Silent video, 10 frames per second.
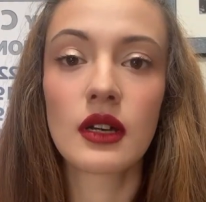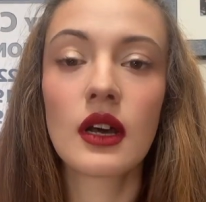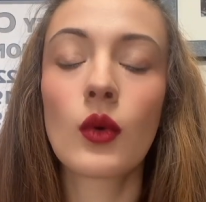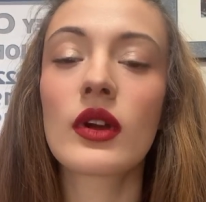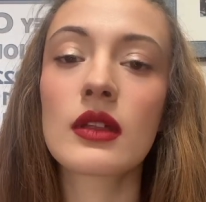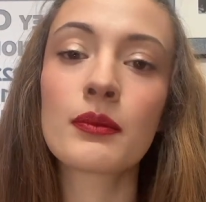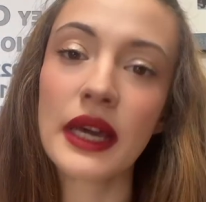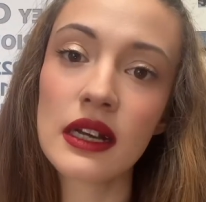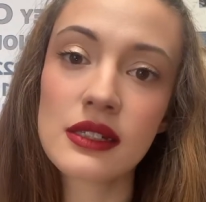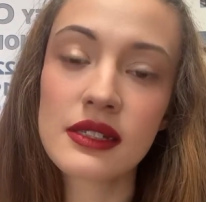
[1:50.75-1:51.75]
One of the
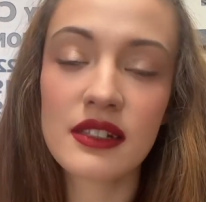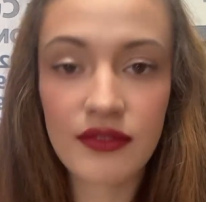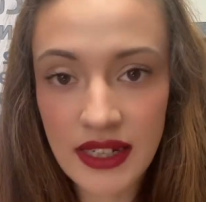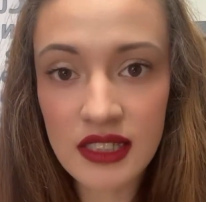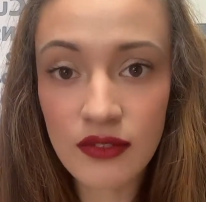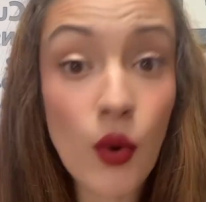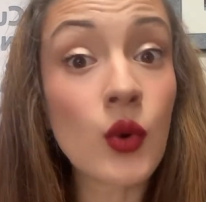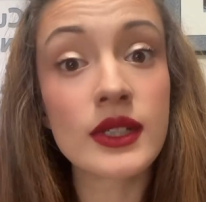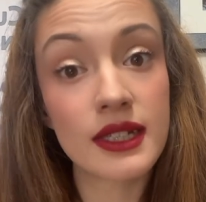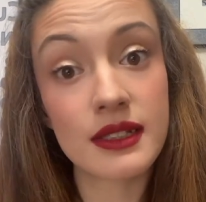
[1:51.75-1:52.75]
biggest defensive
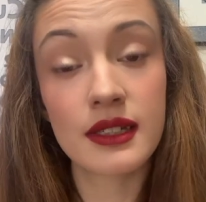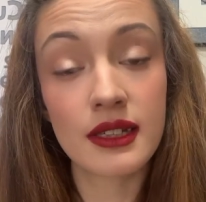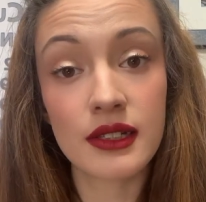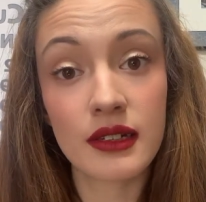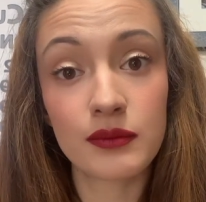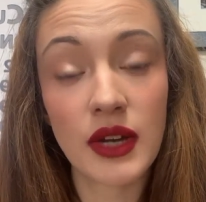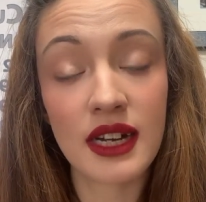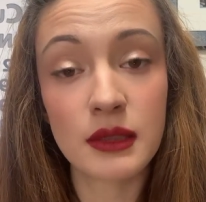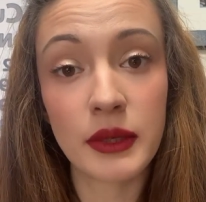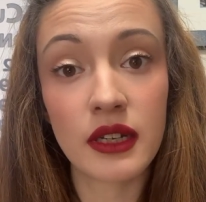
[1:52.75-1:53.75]
holes this season has
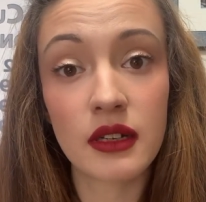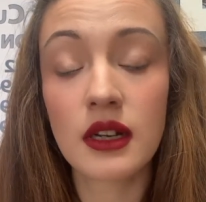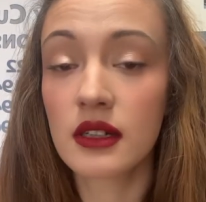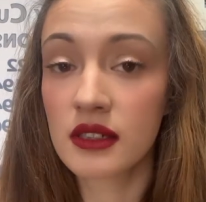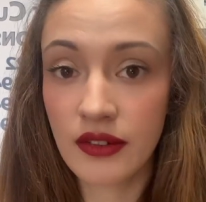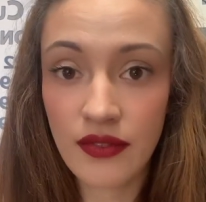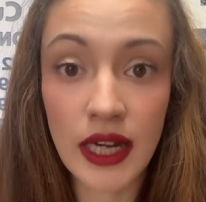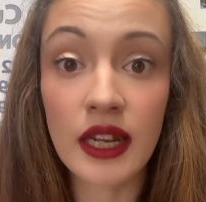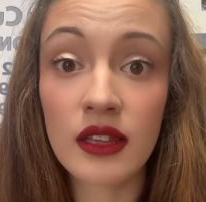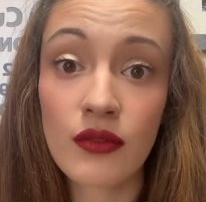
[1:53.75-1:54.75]
been
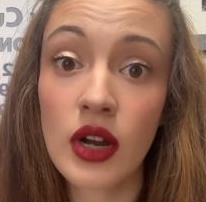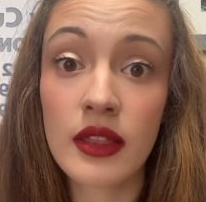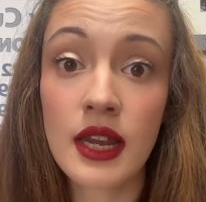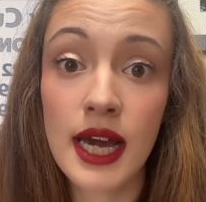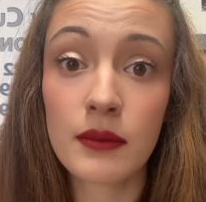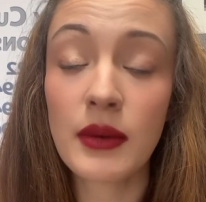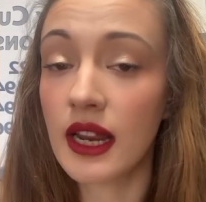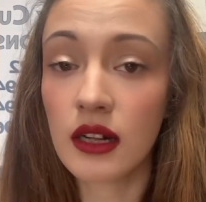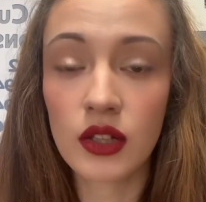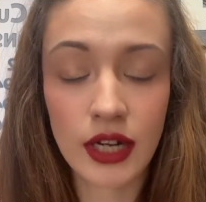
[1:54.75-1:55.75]
defending the front of the net and
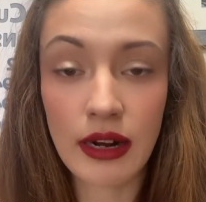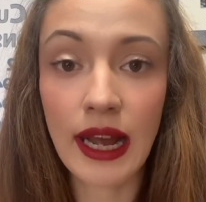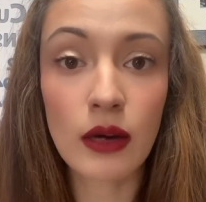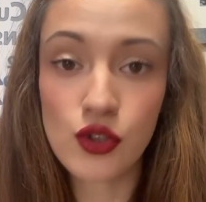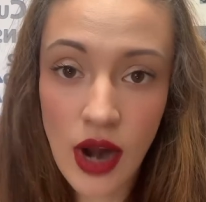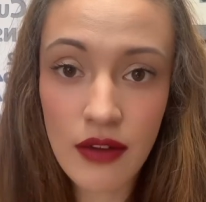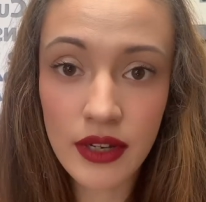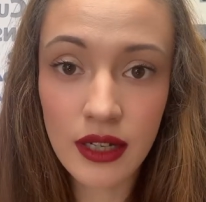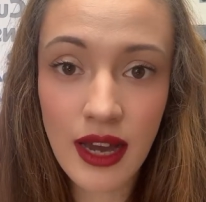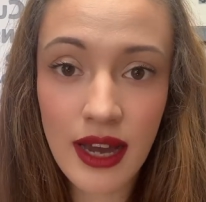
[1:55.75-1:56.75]
clearing out traffic,
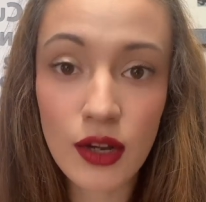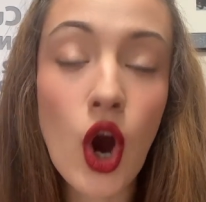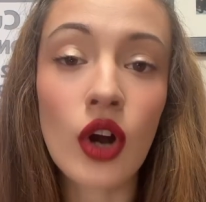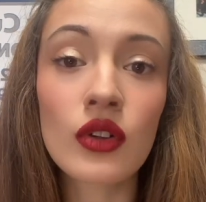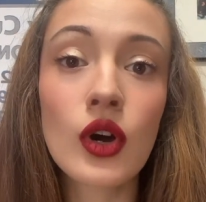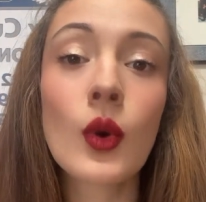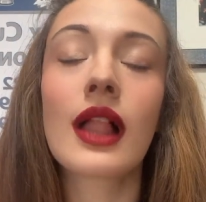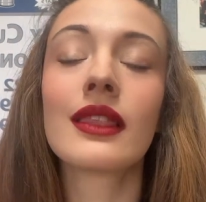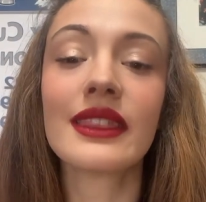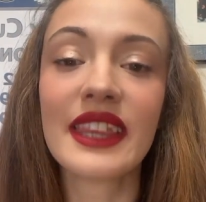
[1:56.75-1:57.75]
and Carlo
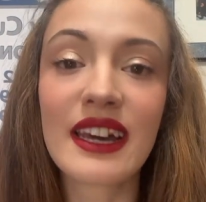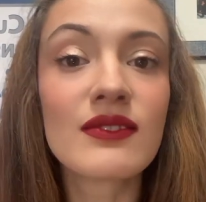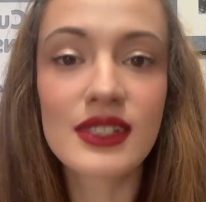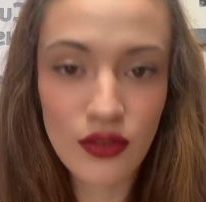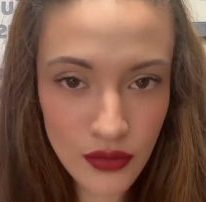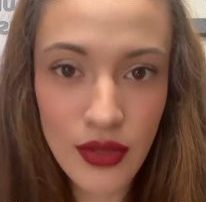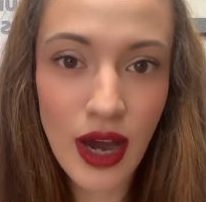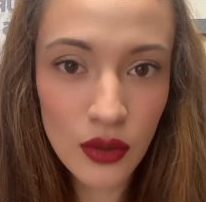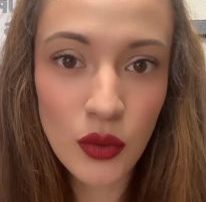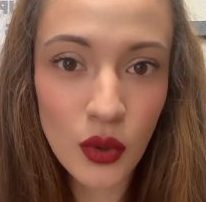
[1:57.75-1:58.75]
lives for
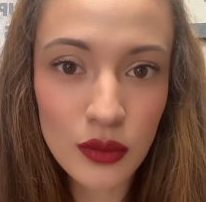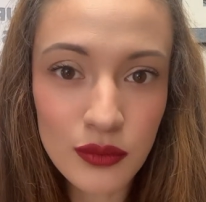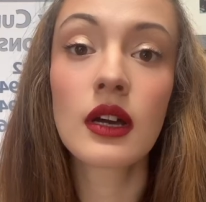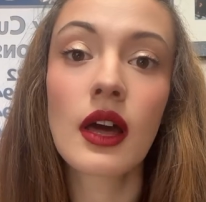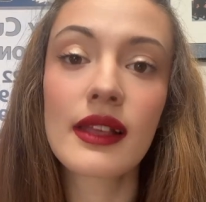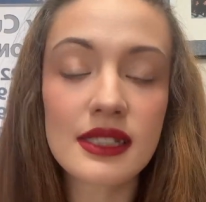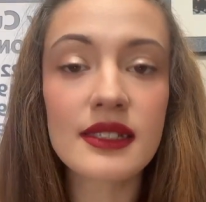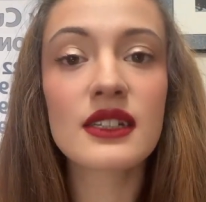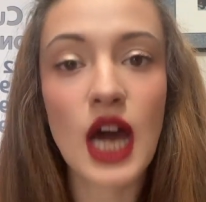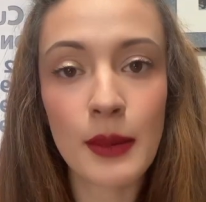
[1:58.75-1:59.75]
that role. This is the
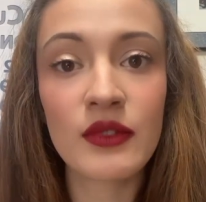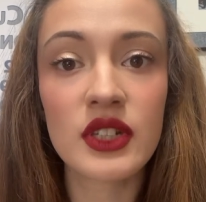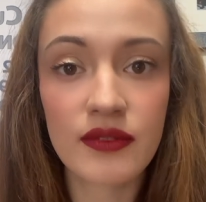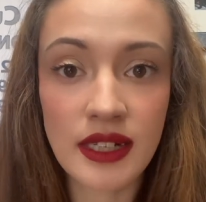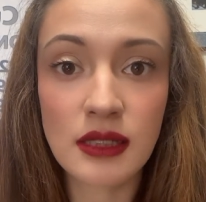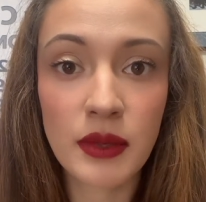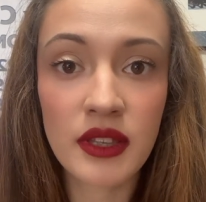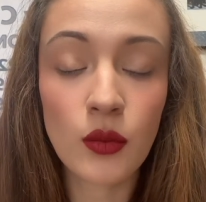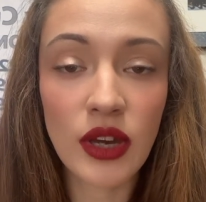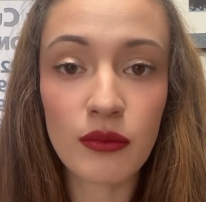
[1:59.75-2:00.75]
type of defenseman
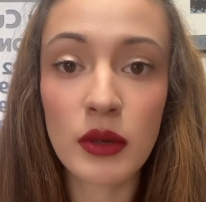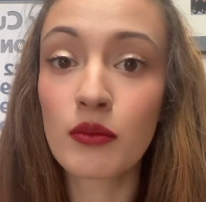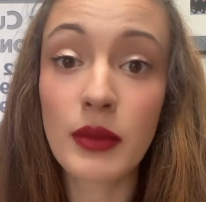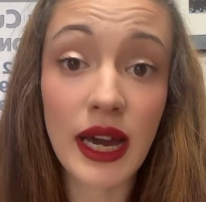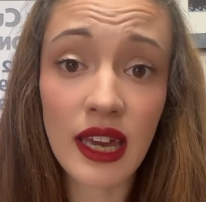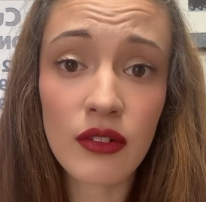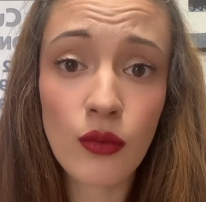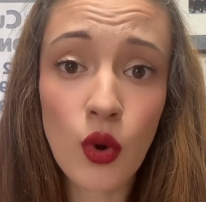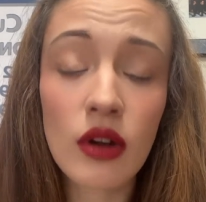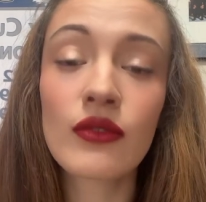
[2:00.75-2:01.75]
that we have been begging
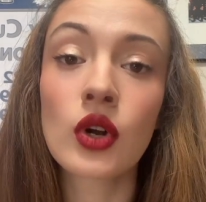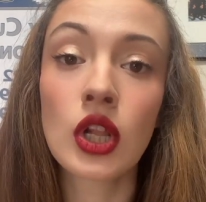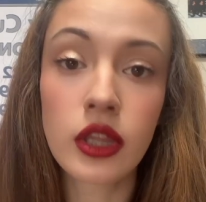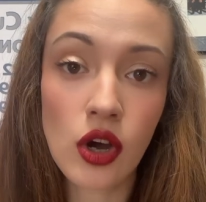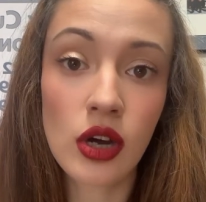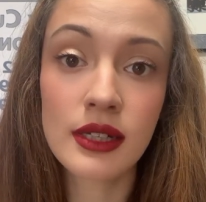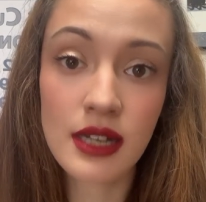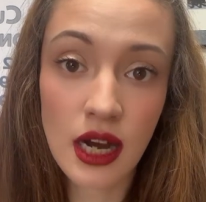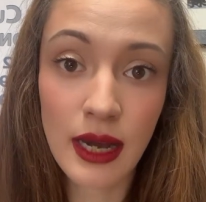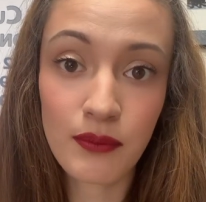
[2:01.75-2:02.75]
for a long
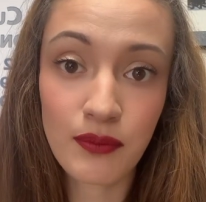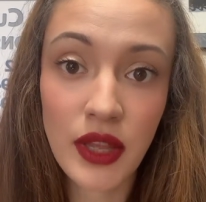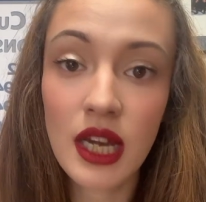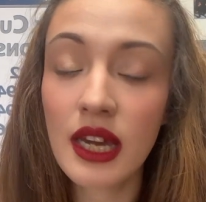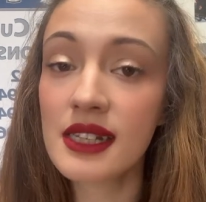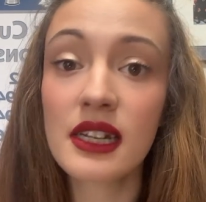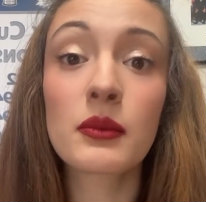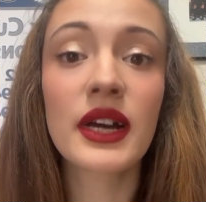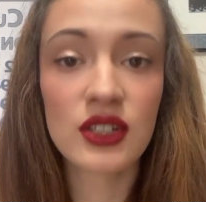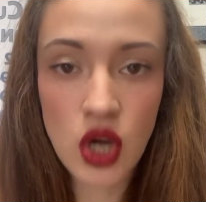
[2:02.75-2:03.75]
time. He's going to
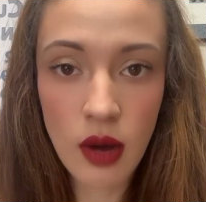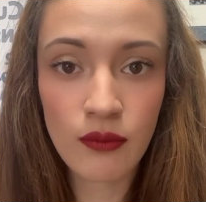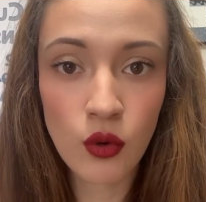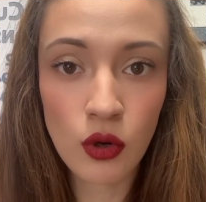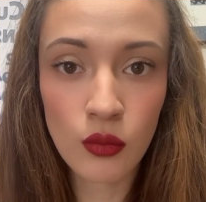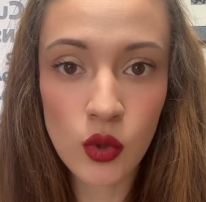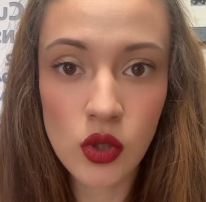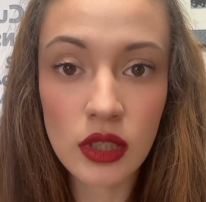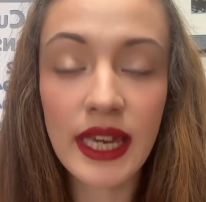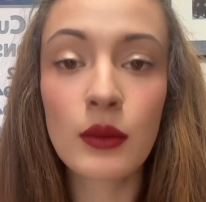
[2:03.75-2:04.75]
play a top 4
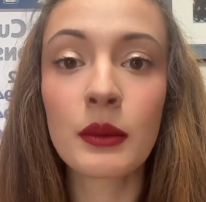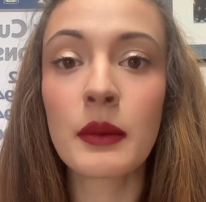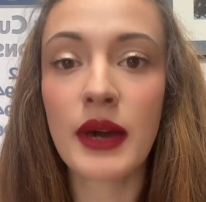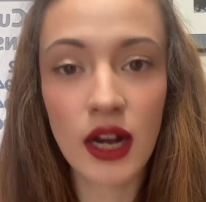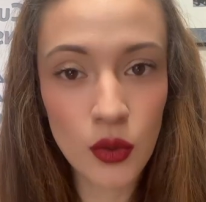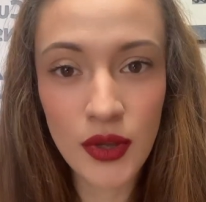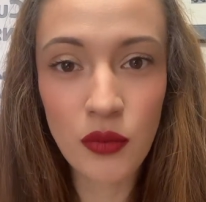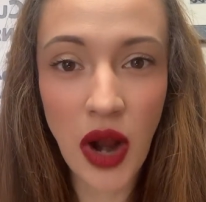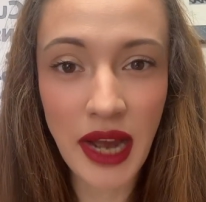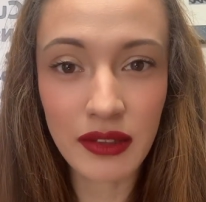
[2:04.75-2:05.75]
role. He will be paired with
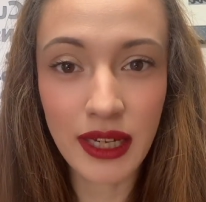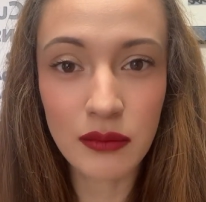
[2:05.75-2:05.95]
Rielly.